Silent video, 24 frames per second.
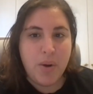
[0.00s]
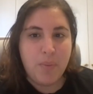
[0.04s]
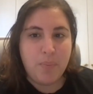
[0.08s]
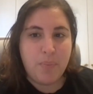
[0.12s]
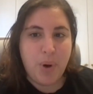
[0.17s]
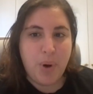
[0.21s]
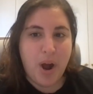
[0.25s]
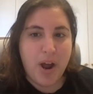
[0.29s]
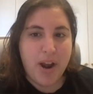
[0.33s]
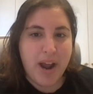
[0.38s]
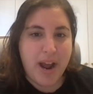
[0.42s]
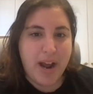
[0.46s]

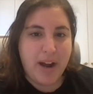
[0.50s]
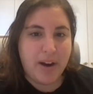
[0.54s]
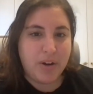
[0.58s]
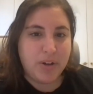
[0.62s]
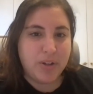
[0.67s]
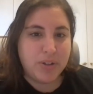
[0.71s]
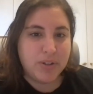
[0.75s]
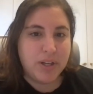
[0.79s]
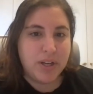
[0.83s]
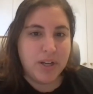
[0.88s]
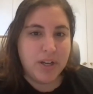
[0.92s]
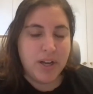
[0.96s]
brought
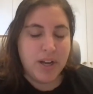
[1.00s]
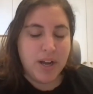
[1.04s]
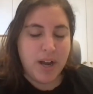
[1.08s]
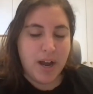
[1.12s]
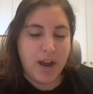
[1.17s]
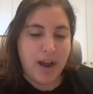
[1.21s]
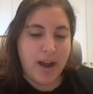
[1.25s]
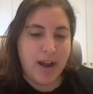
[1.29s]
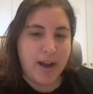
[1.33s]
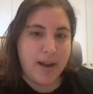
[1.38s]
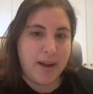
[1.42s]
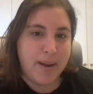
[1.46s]
out,
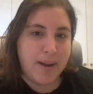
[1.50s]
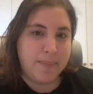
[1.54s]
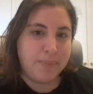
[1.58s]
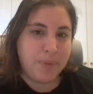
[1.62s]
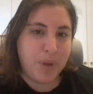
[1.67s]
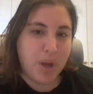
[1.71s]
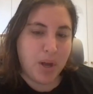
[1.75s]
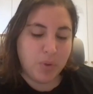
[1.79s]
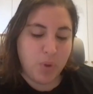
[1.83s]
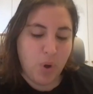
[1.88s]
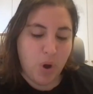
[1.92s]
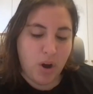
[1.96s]

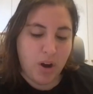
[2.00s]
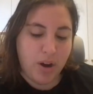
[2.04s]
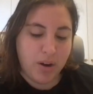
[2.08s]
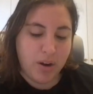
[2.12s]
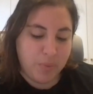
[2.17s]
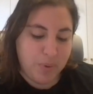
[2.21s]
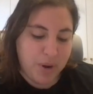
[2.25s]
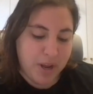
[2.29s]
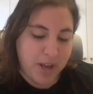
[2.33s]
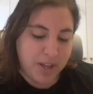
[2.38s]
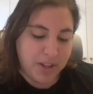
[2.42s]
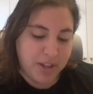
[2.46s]

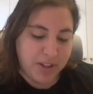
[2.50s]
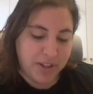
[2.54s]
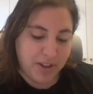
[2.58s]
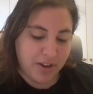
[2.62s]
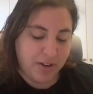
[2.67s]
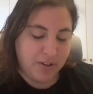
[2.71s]
along with